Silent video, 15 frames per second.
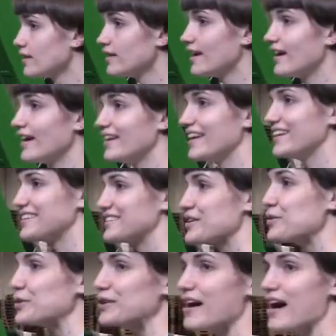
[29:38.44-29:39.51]
and
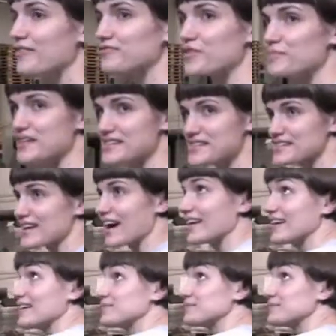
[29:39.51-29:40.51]
cool off from this kind of